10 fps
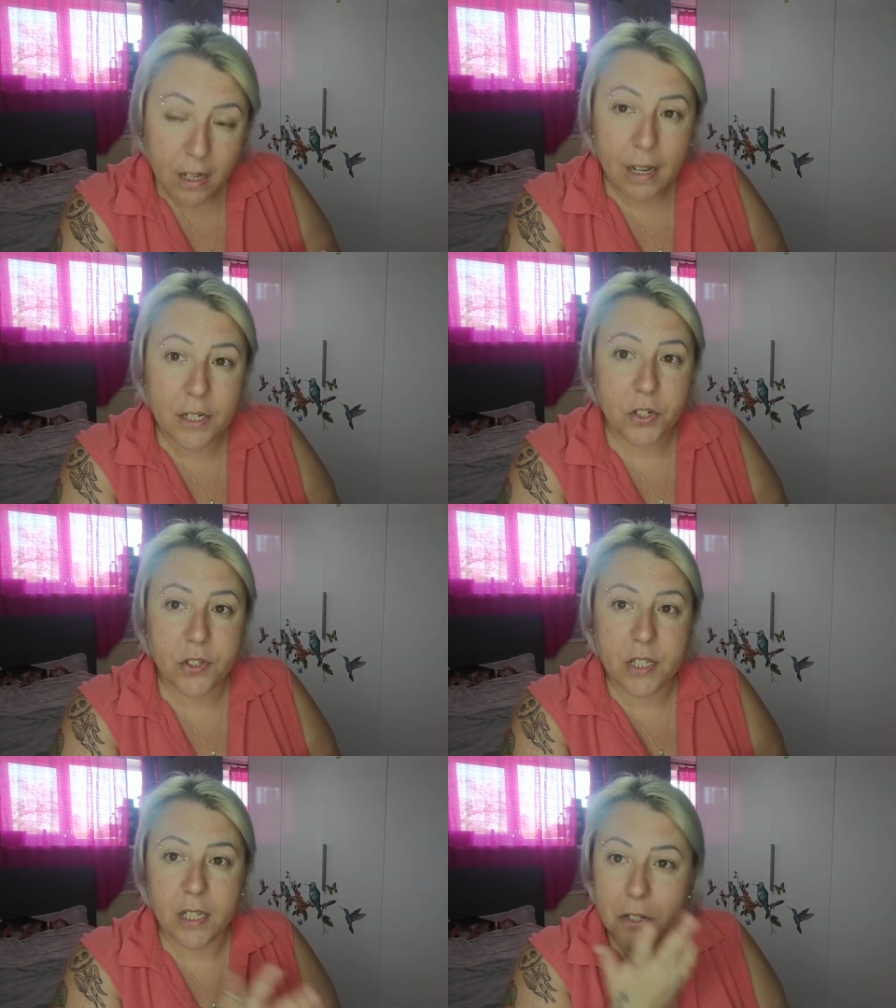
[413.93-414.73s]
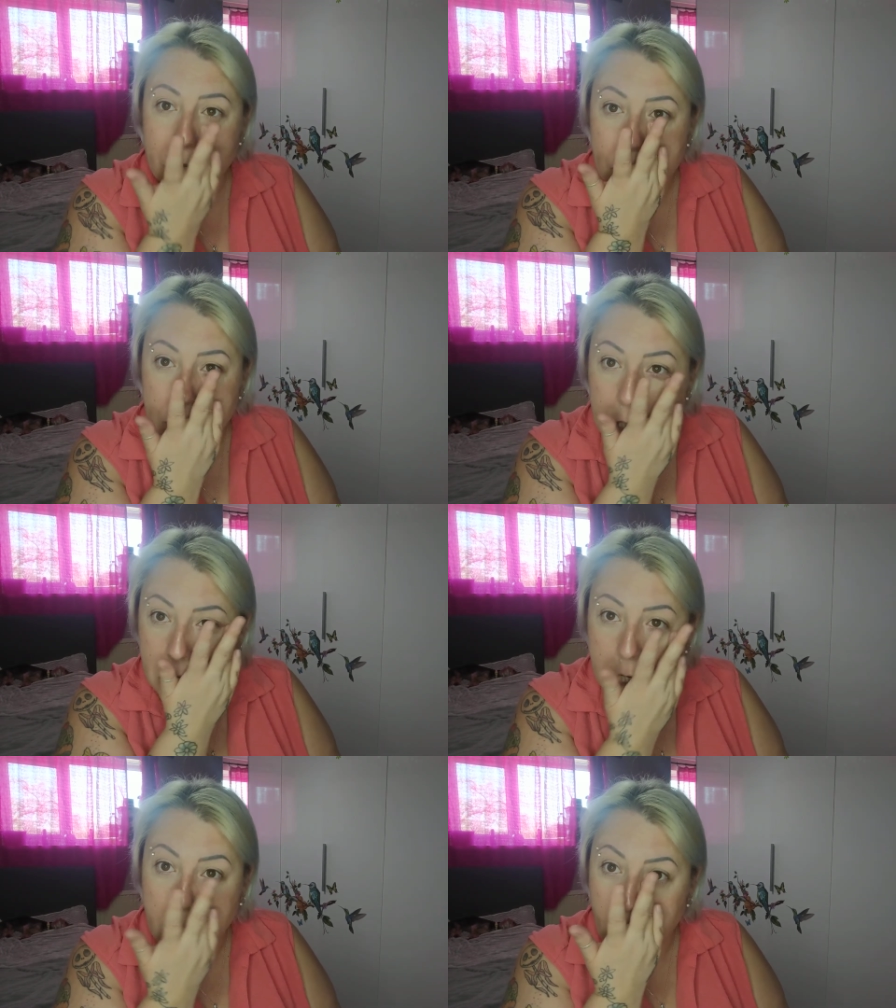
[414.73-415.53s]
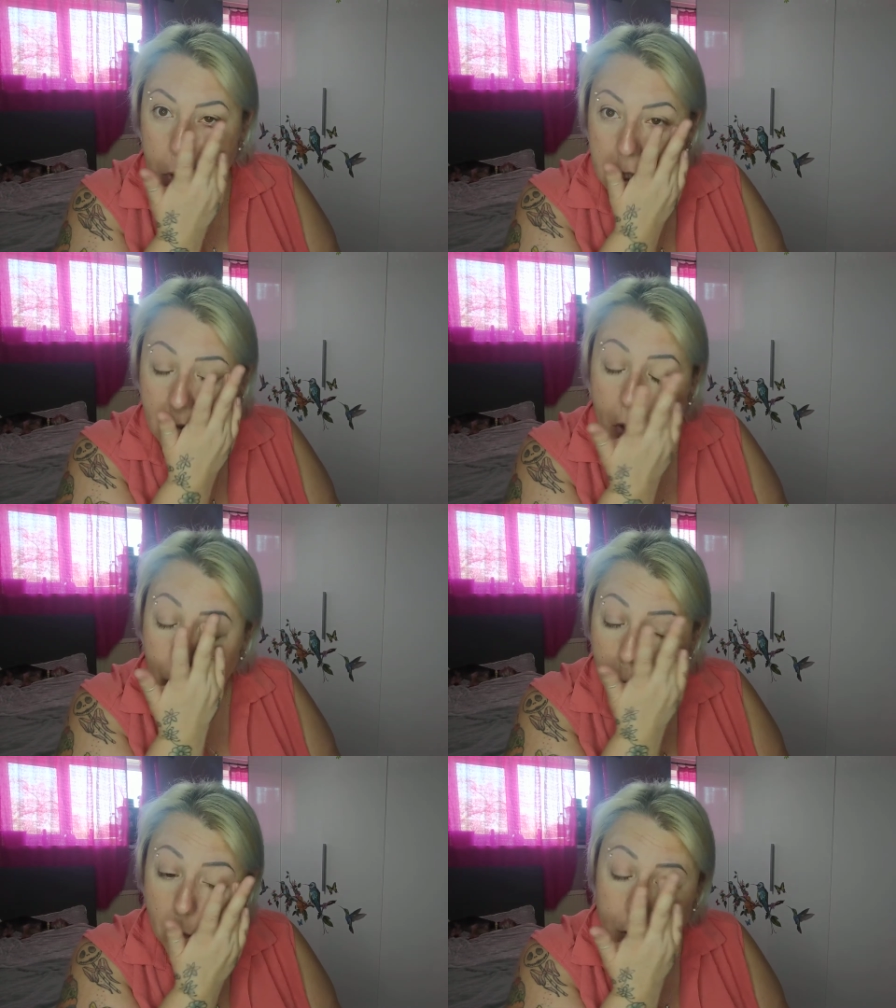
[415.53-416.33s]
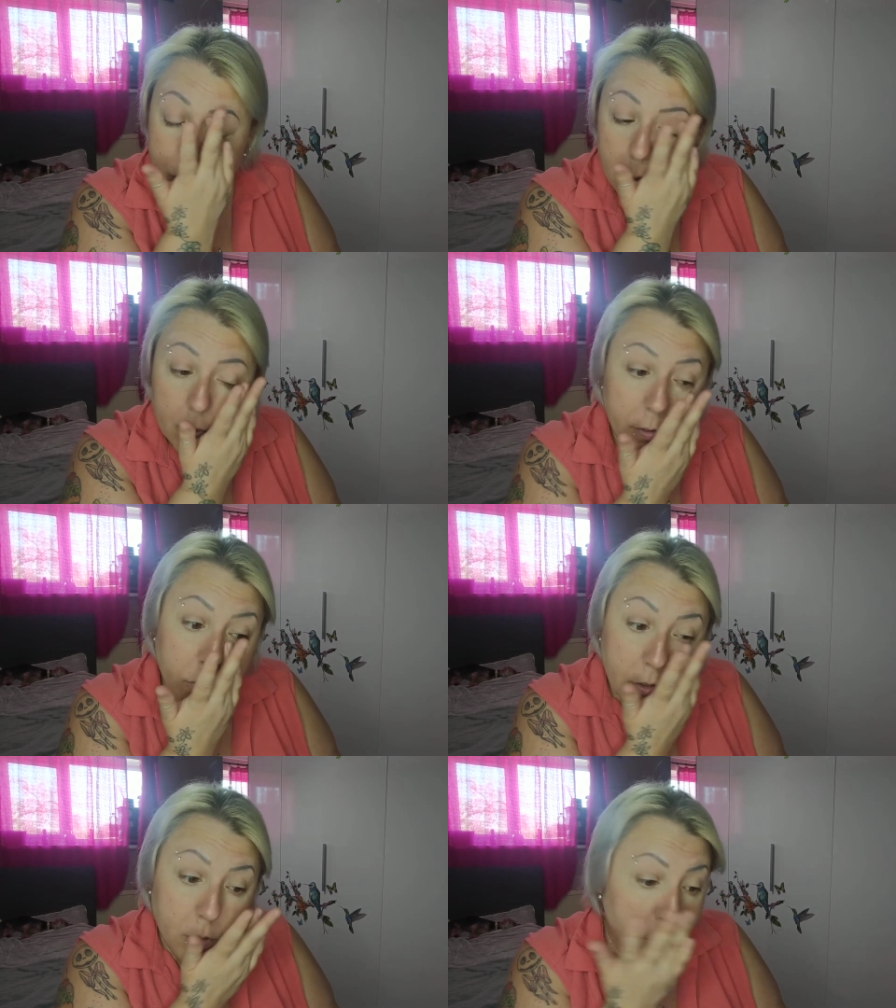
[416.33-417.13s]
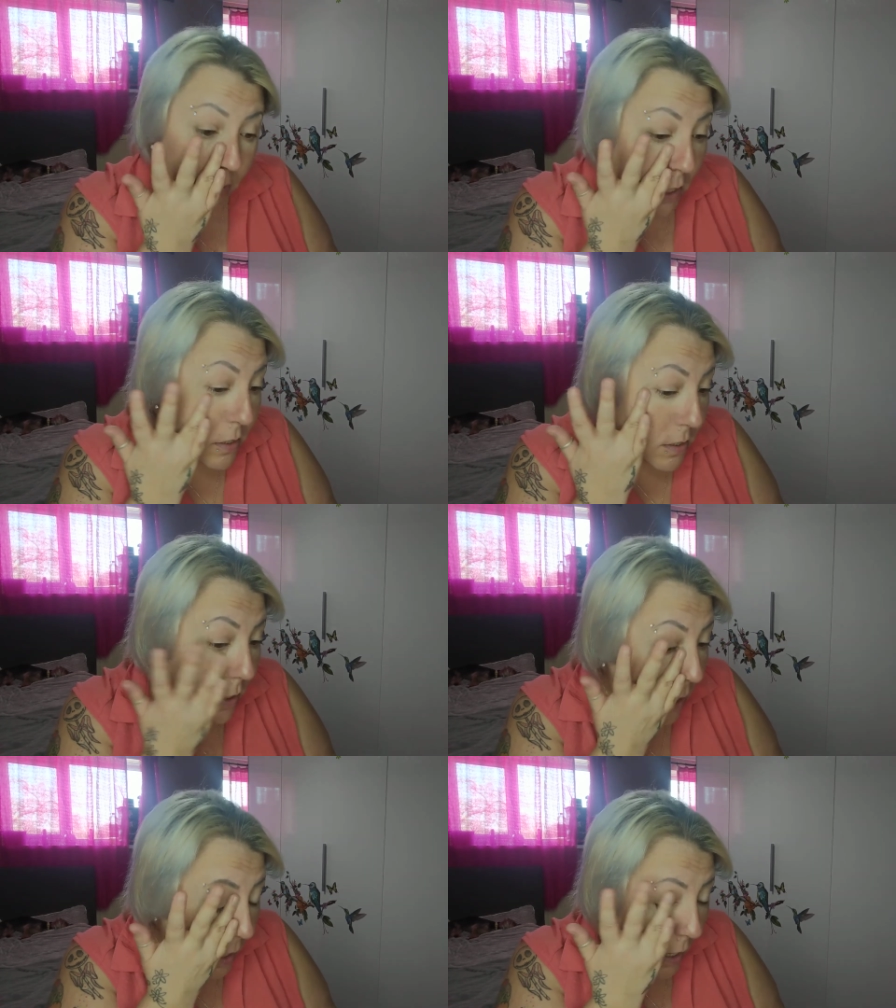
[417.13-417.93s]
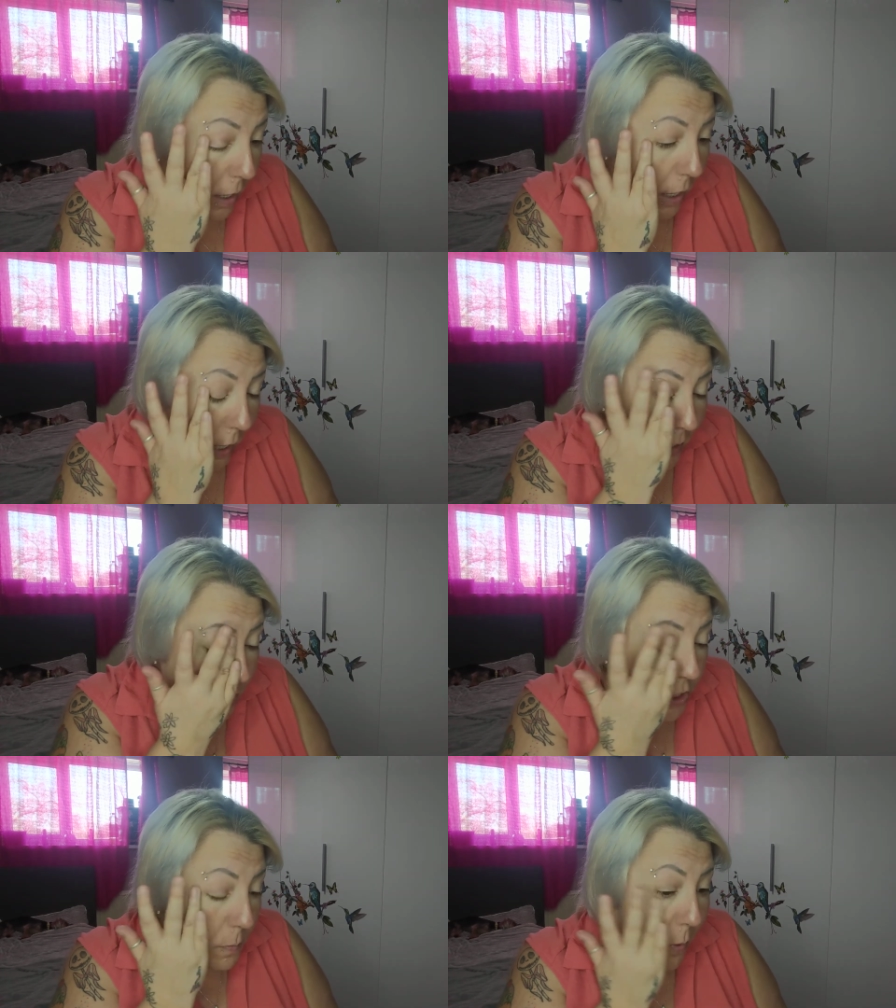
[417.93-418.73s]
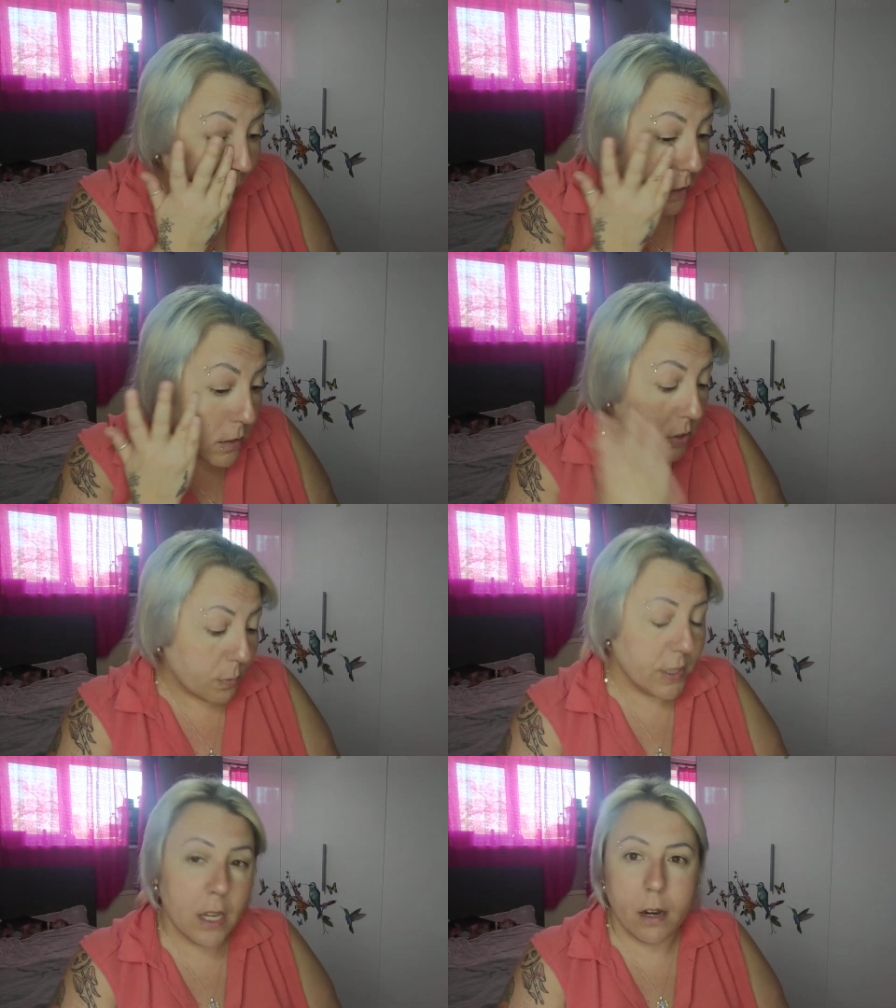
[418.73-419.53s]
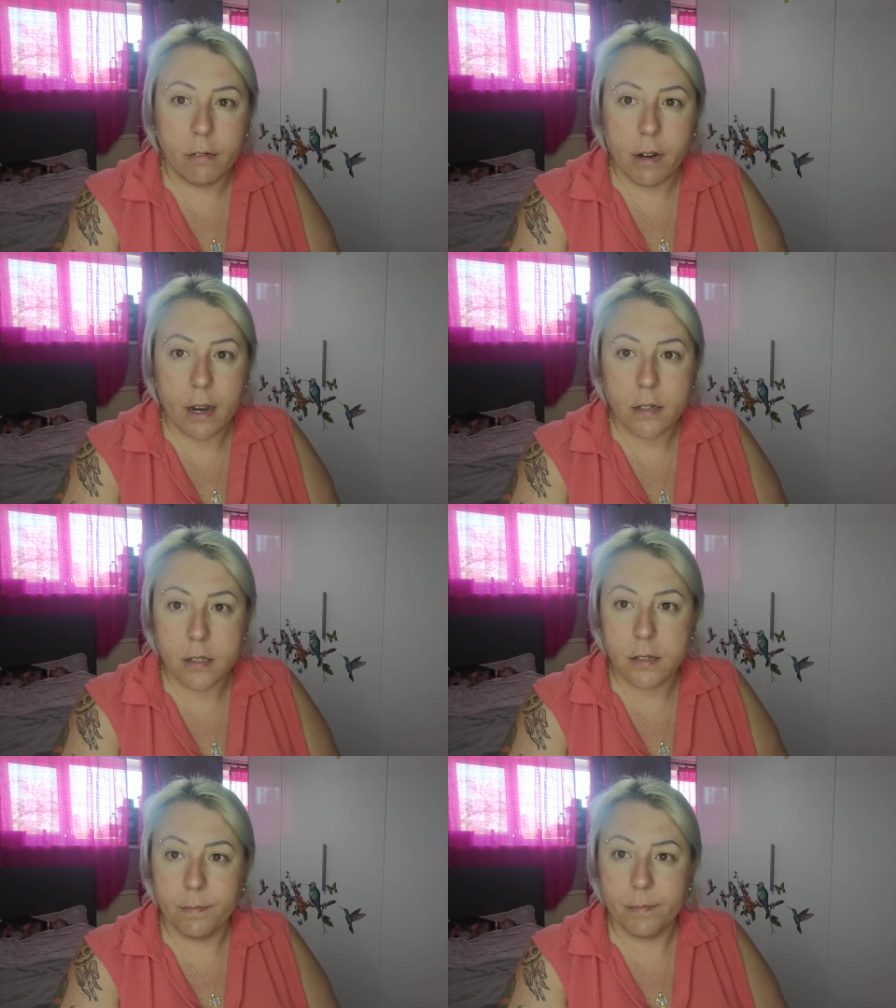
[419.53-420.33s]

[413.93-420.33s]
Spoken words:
As you can see, there's just no skill whatsoever to do with this. And it just brightens up the areas.